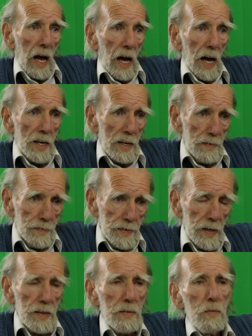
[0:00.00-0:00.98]
And he
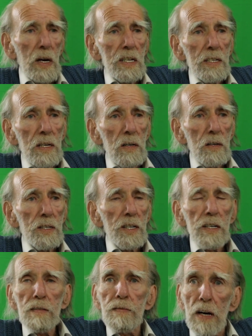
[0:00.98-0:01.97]
further went on to
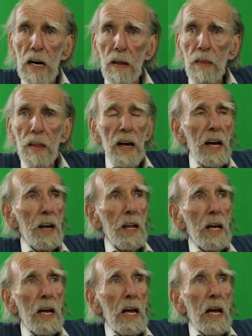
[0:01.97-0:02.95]
define that
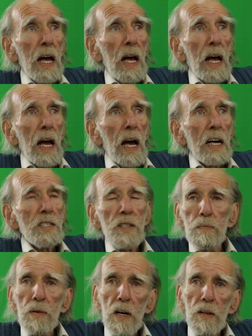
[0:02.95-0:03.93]
as
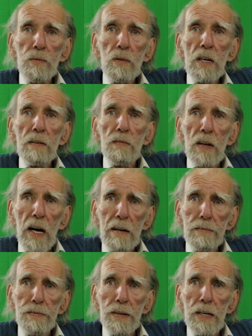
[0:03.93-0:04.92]
the pathway of
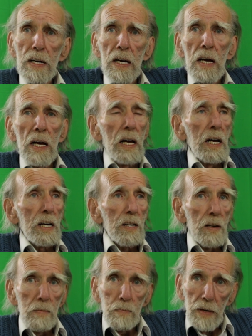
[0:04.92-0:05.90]
love,
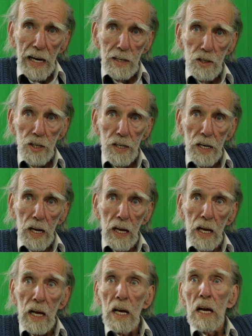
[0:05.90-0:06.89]

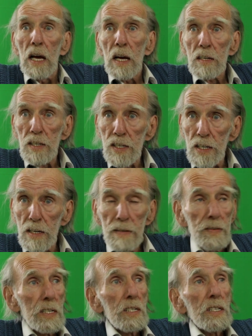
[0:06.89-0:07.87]
compassion, and
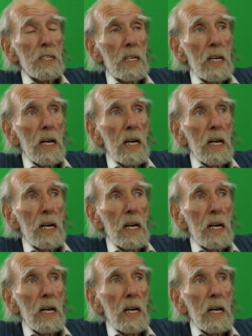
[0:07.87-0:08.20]
service.